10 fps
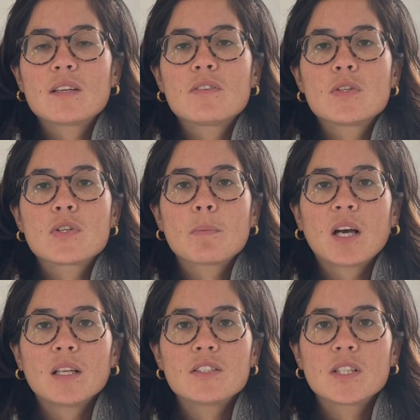If you do
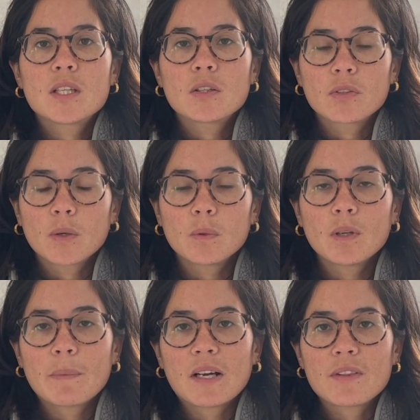biology, you'll know all
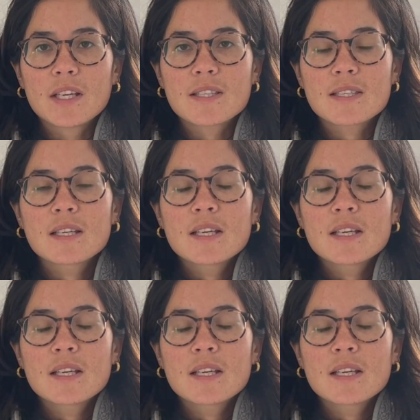about this.